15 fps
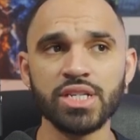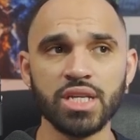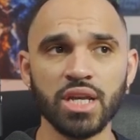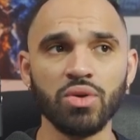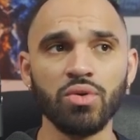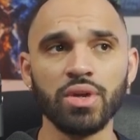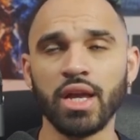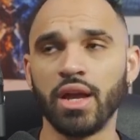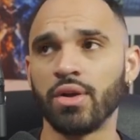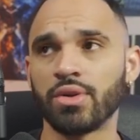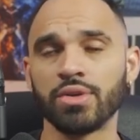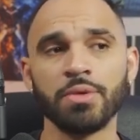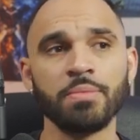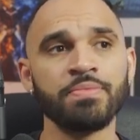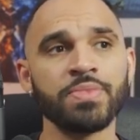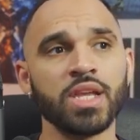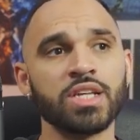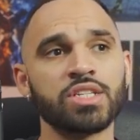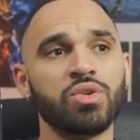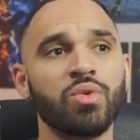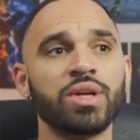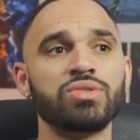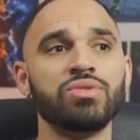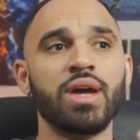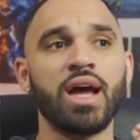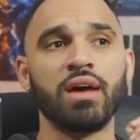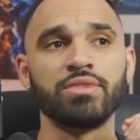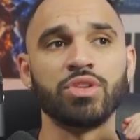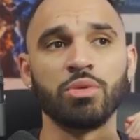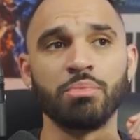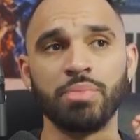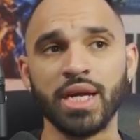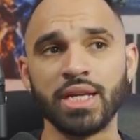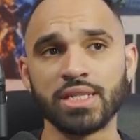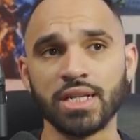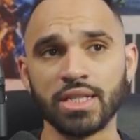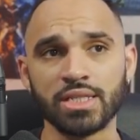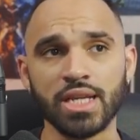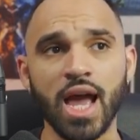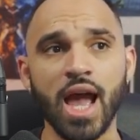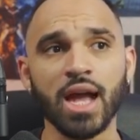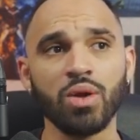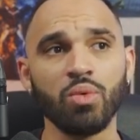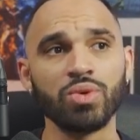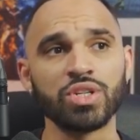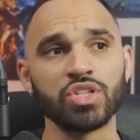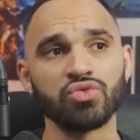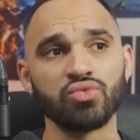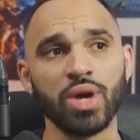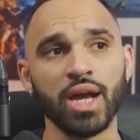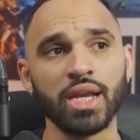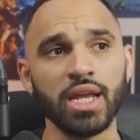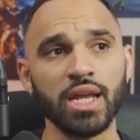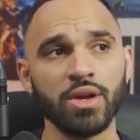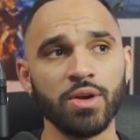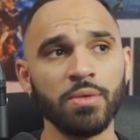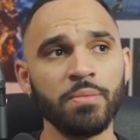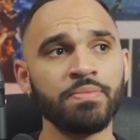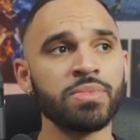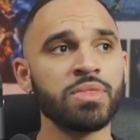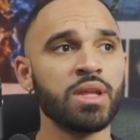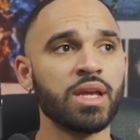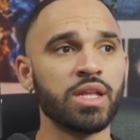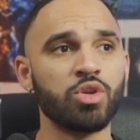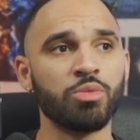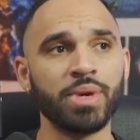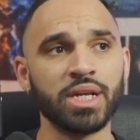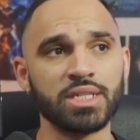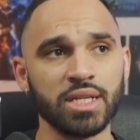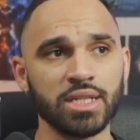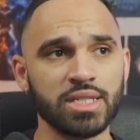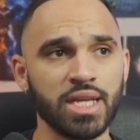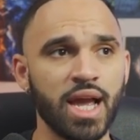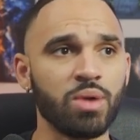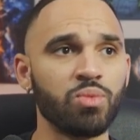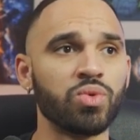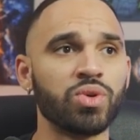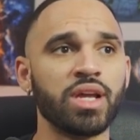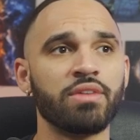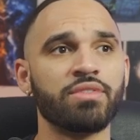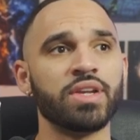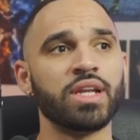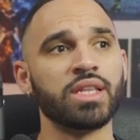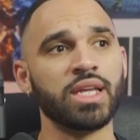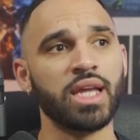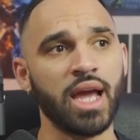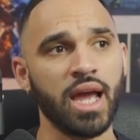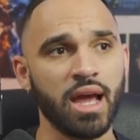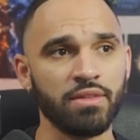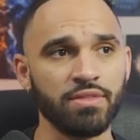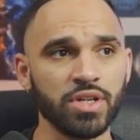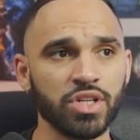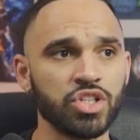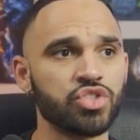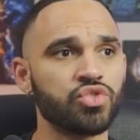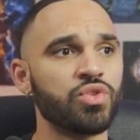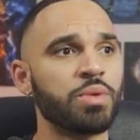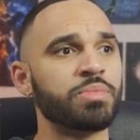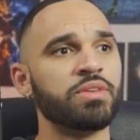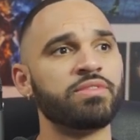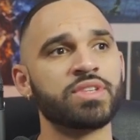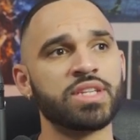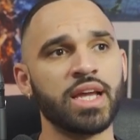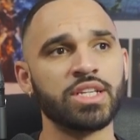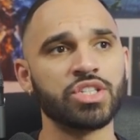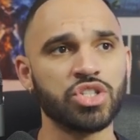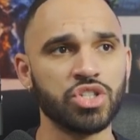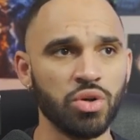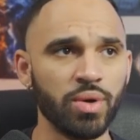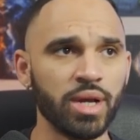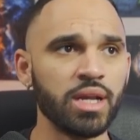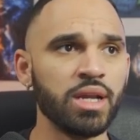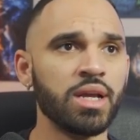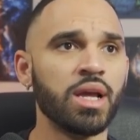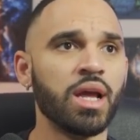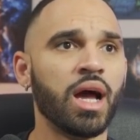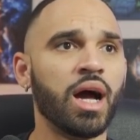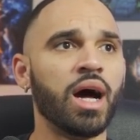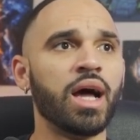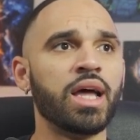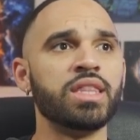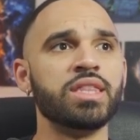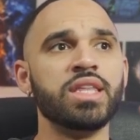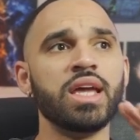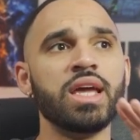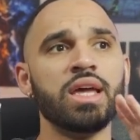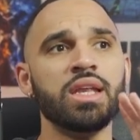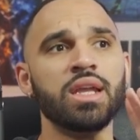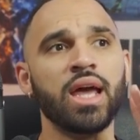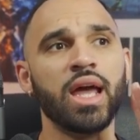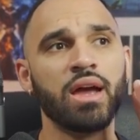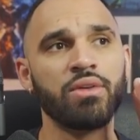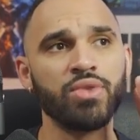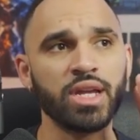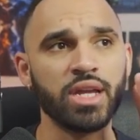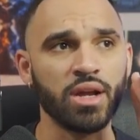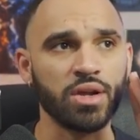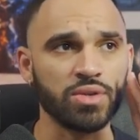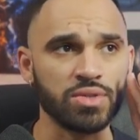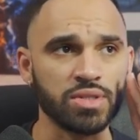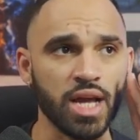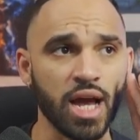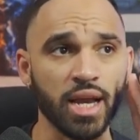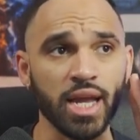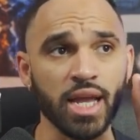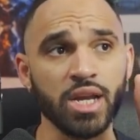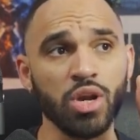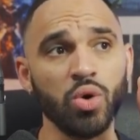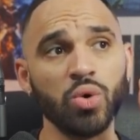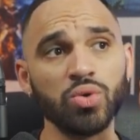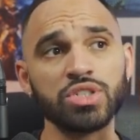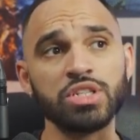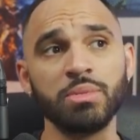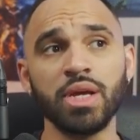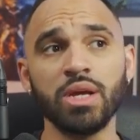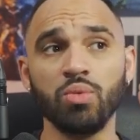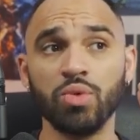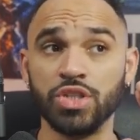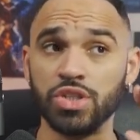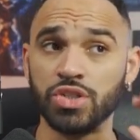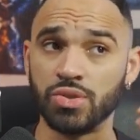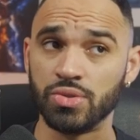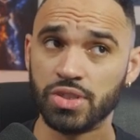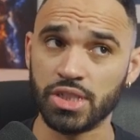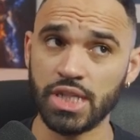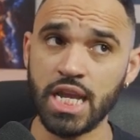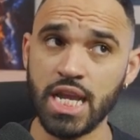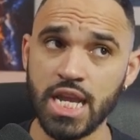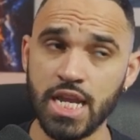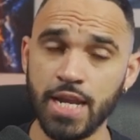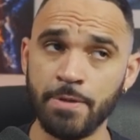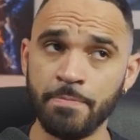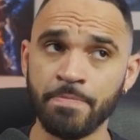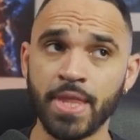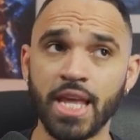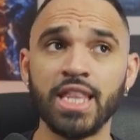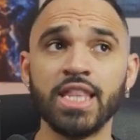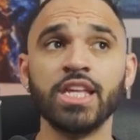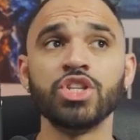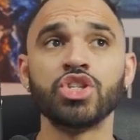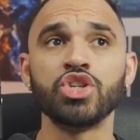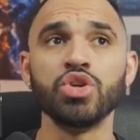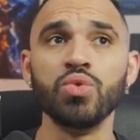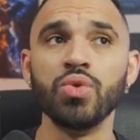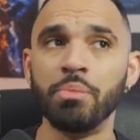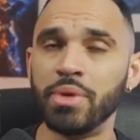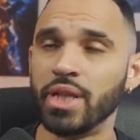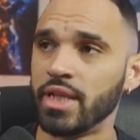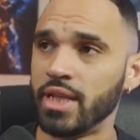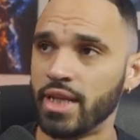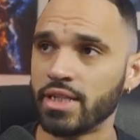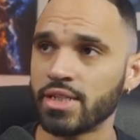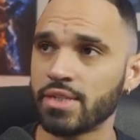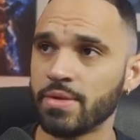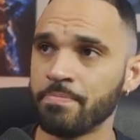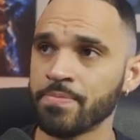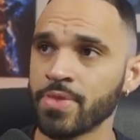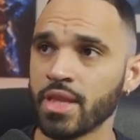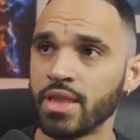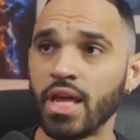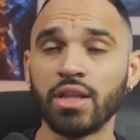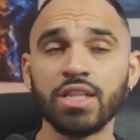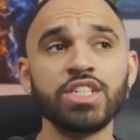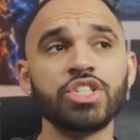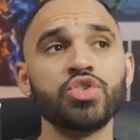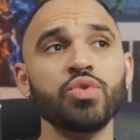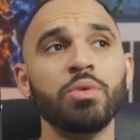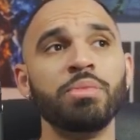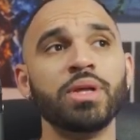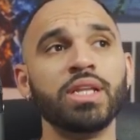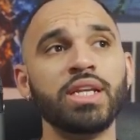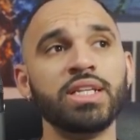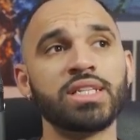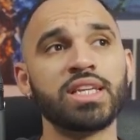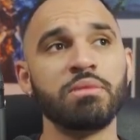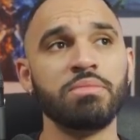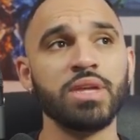single character is going to have their basic attack, which is right here. And their basic attack will definitely have a descriptive taste to it. And then every character's got an ultimate, which is your seed, and then 2 abilities. Now, these 2 abilities can